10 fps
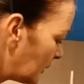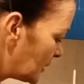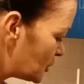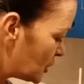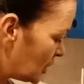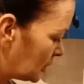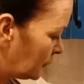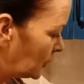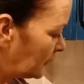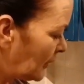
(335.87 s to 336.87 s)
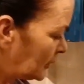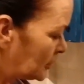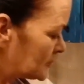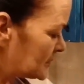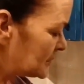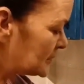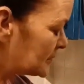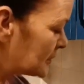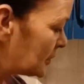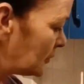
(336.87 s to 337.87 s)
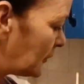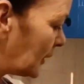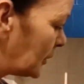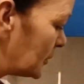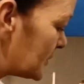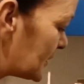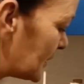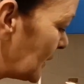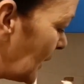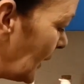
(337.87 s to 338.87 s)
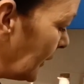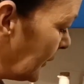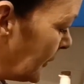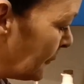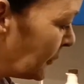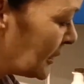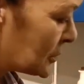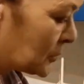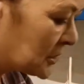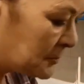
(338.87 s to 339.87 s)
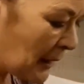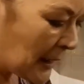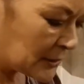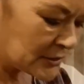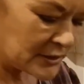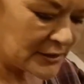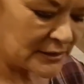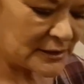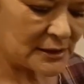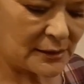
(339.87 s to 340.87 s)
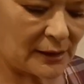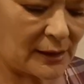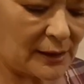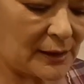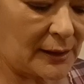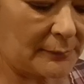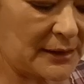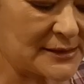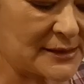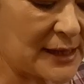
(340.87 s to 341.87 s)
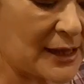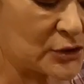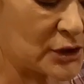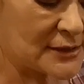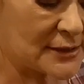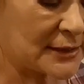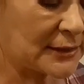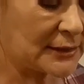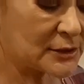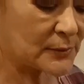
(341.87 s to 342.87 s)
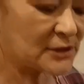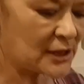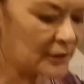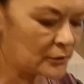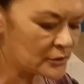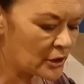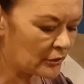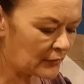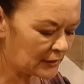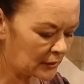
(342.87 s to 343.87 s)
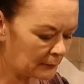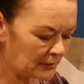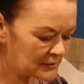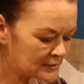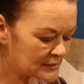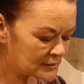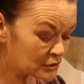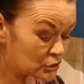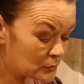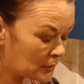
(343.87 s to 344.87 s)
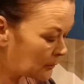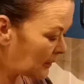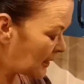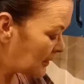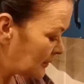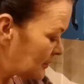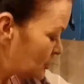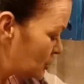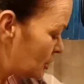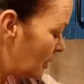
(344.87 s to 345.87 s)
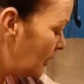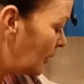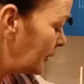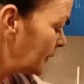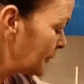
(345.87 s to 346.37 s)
This jar's fully vacuum sealed in a new vacuum sealer. This one's powdered and dehydrated leeks, which I use on a regular basis and is doing okay in this jar.